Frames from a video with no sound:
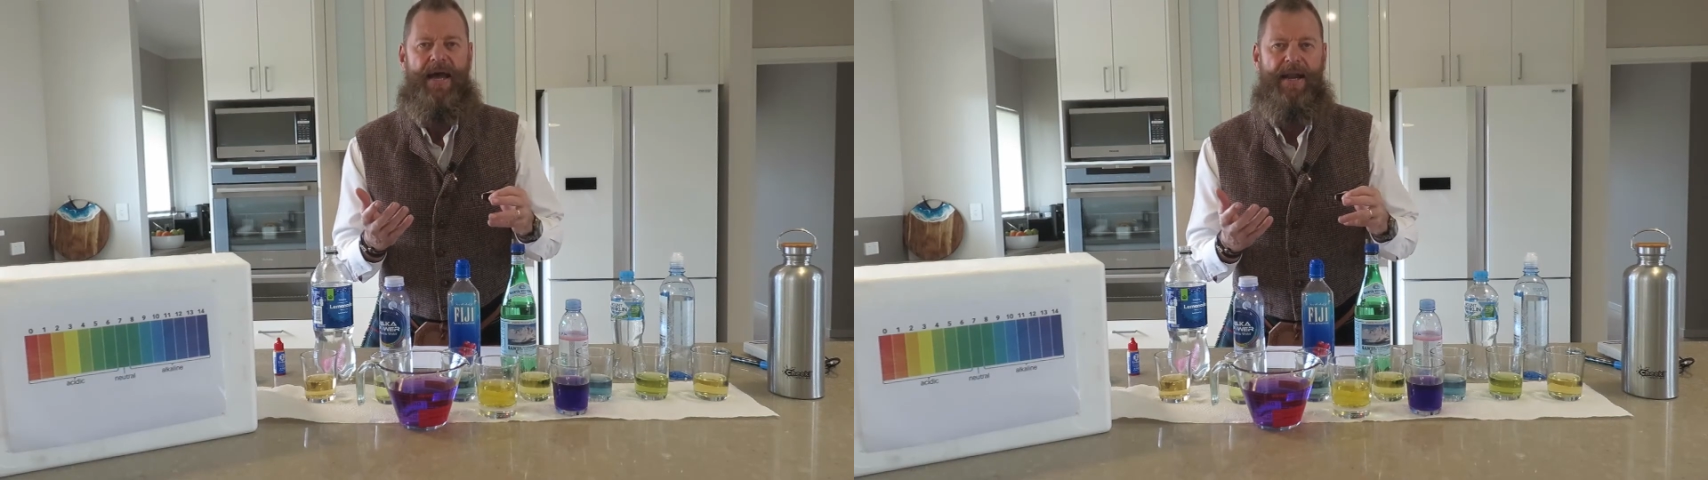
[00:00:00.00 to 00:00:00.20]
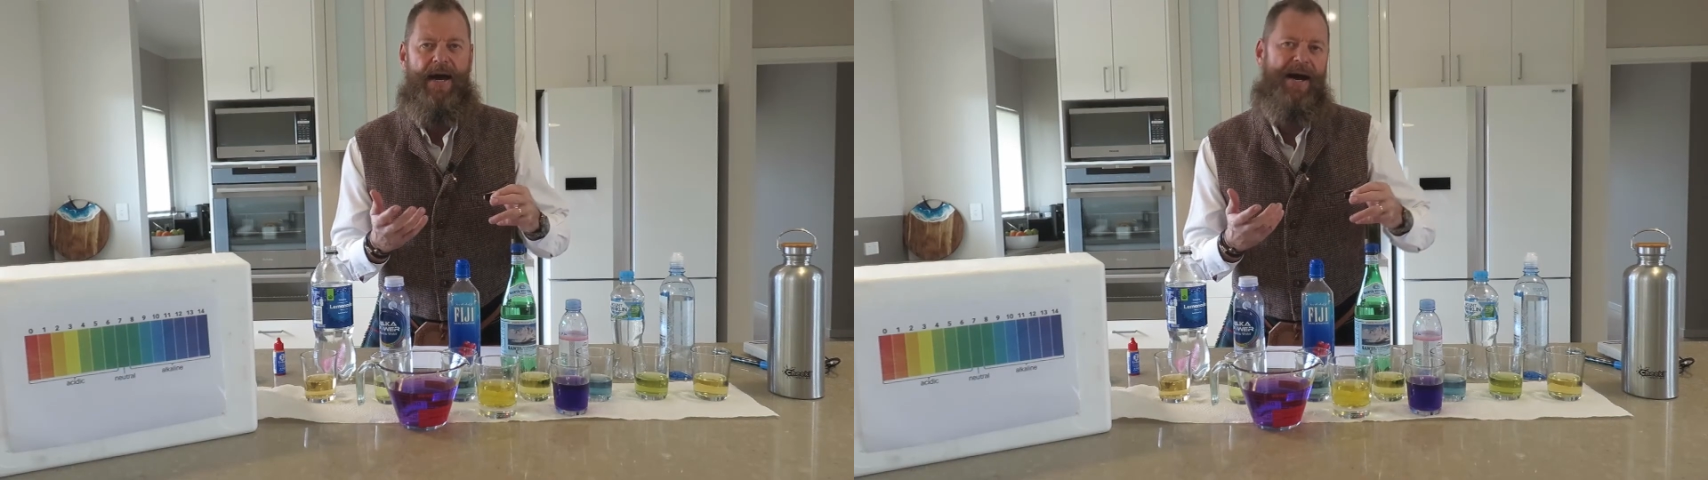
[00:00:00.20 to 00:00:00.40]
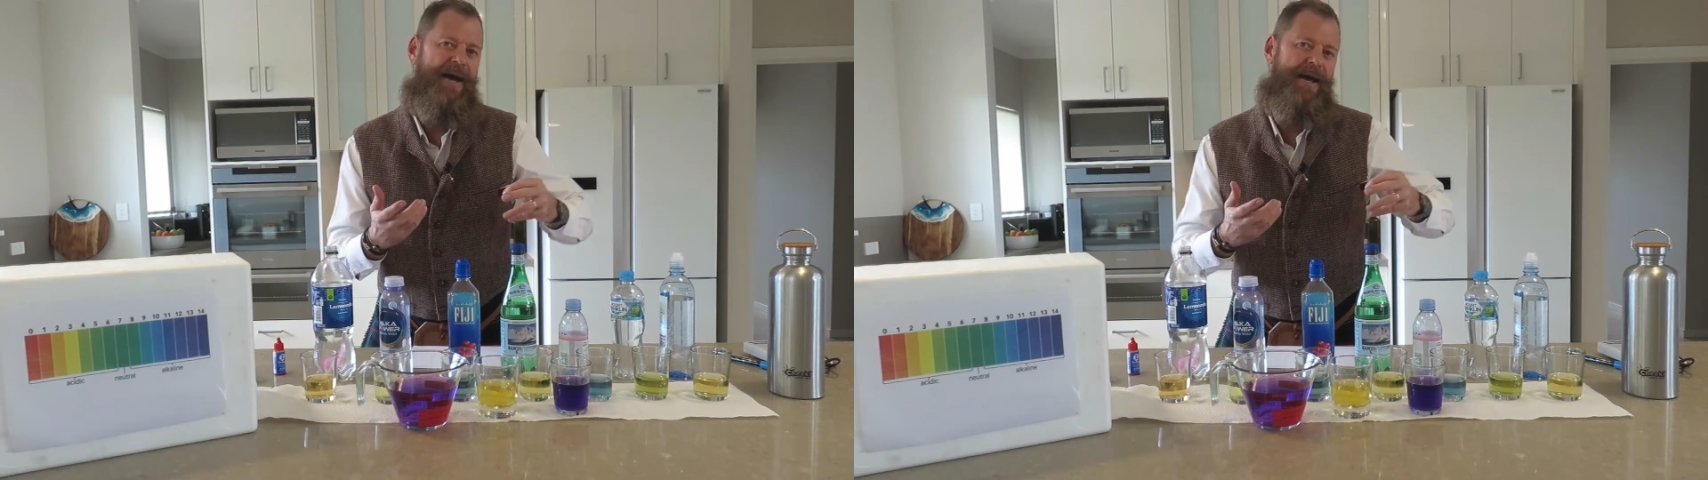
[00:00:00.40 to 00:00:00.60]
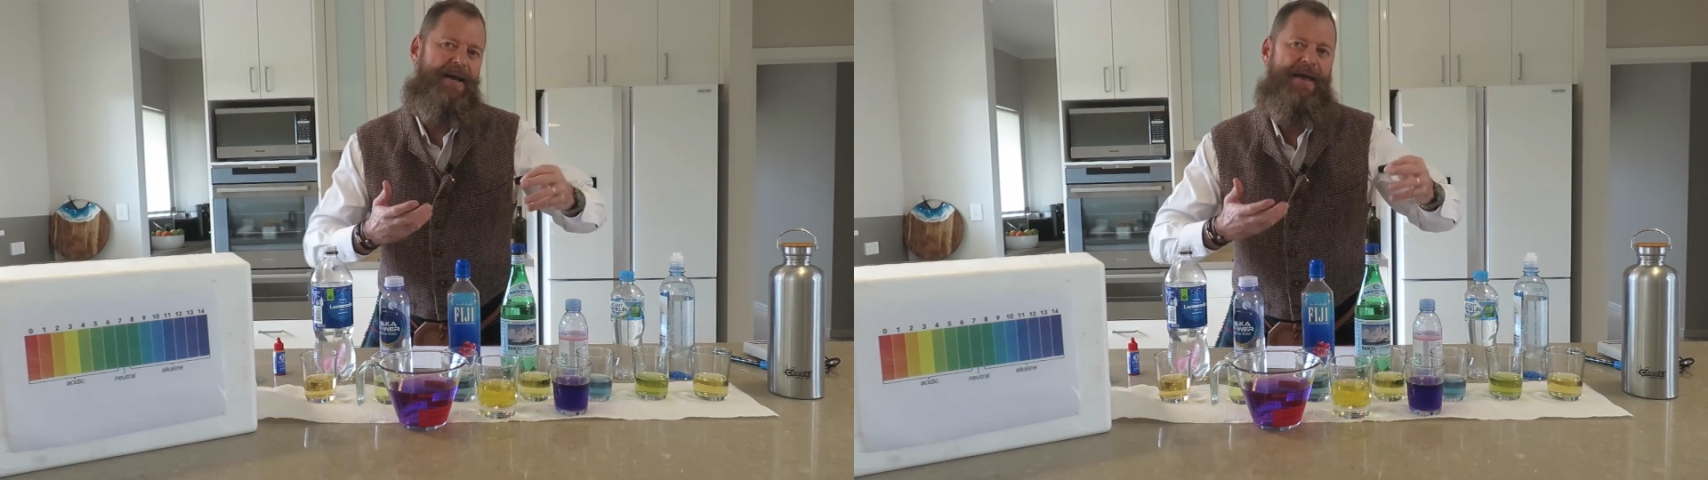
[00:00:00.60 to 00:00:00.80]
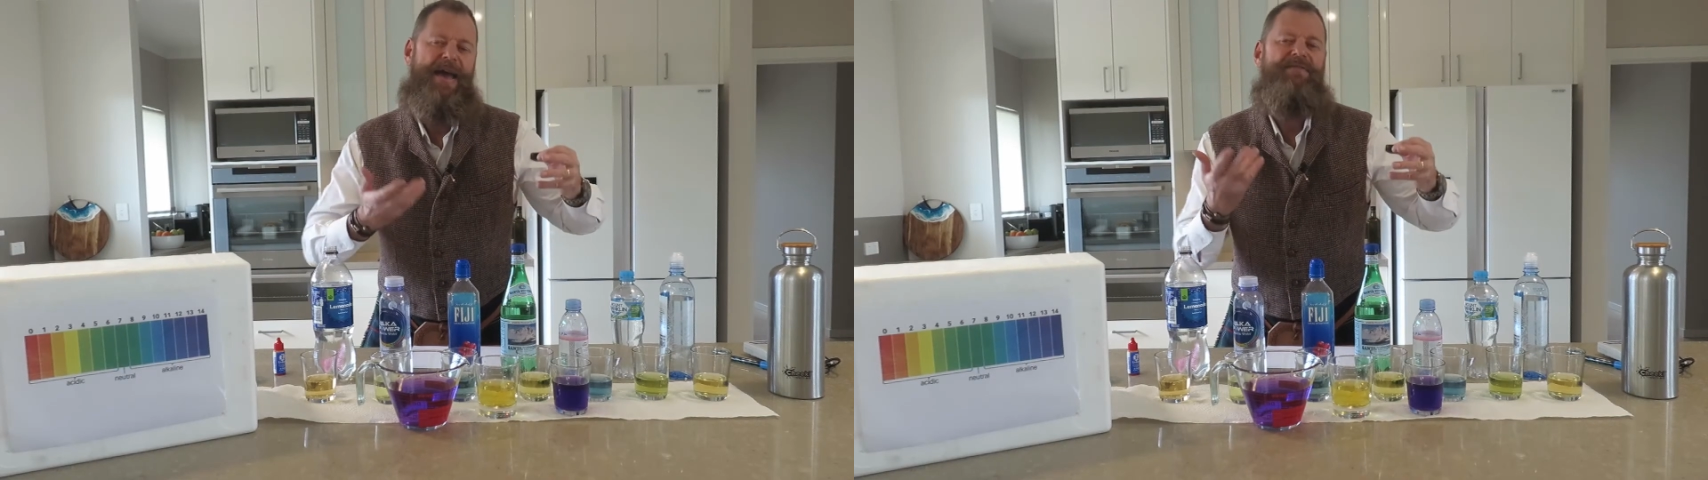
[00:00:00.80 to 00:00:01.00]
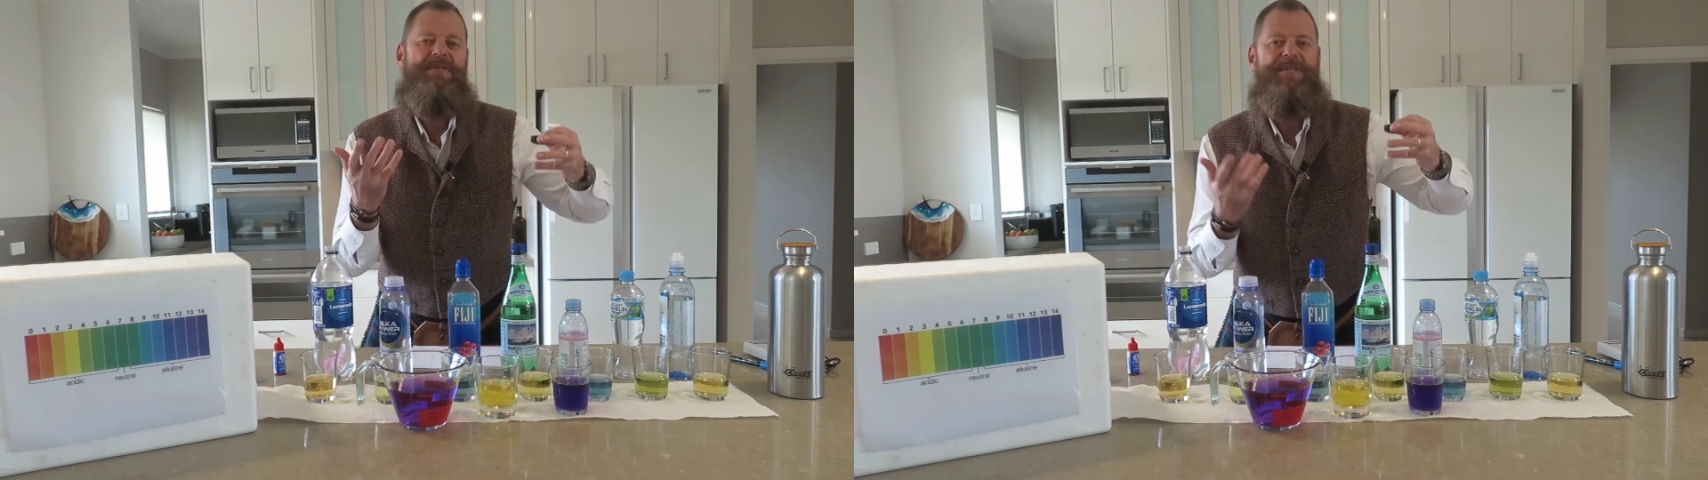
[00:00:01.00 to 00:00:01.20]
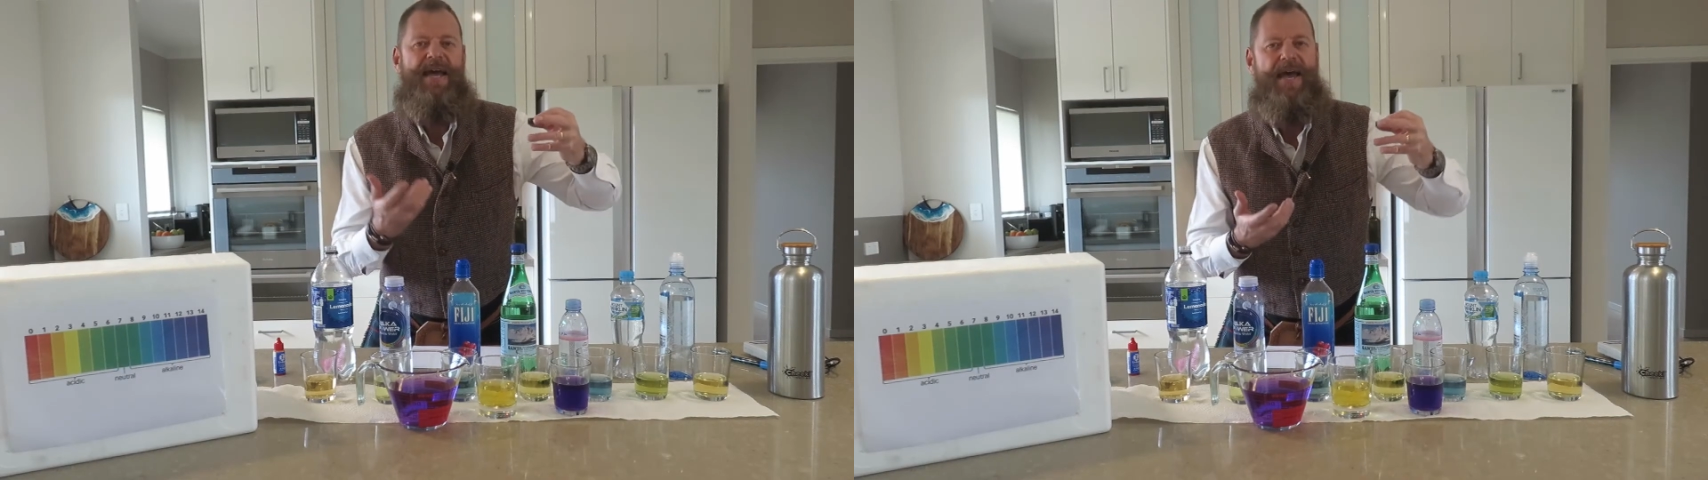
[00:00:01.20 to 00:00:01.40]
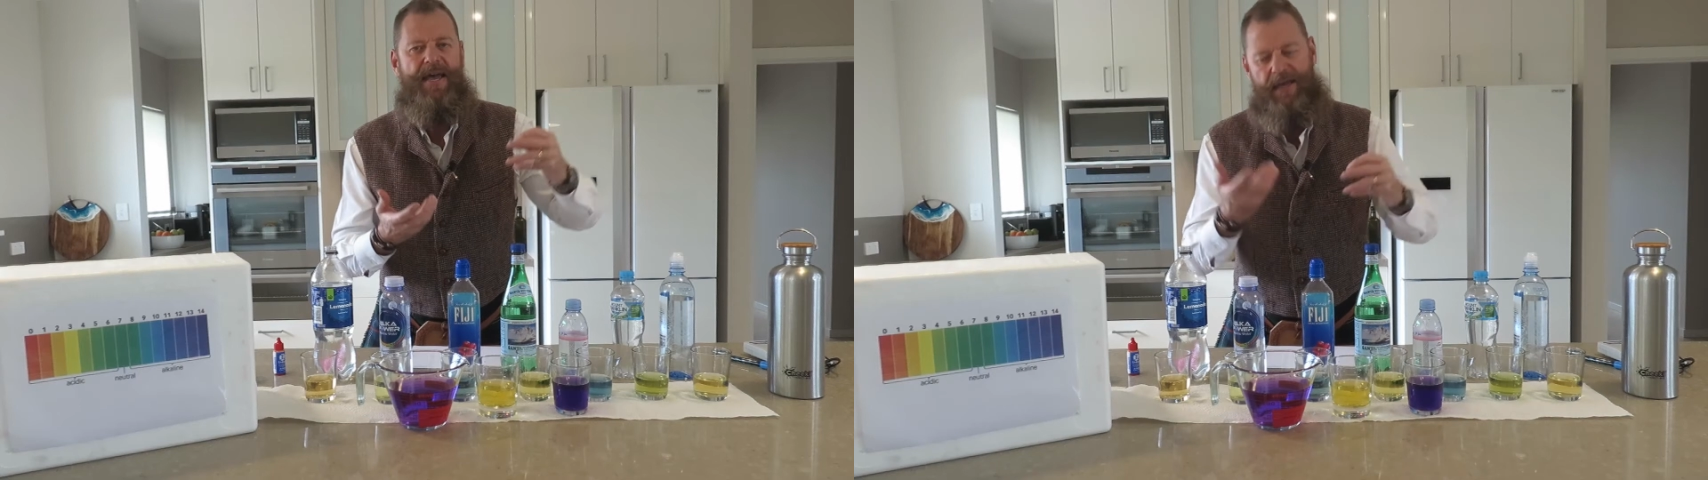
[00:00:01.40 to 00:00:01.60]
and I have a
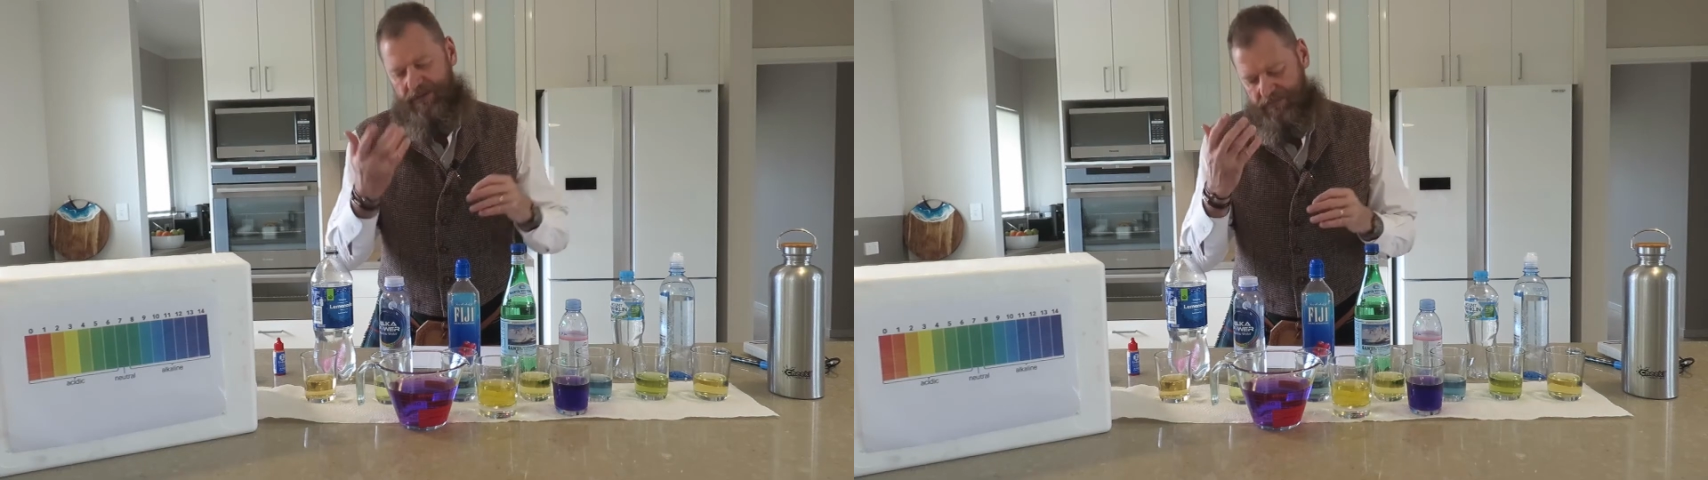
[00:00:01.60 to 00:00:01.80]
steak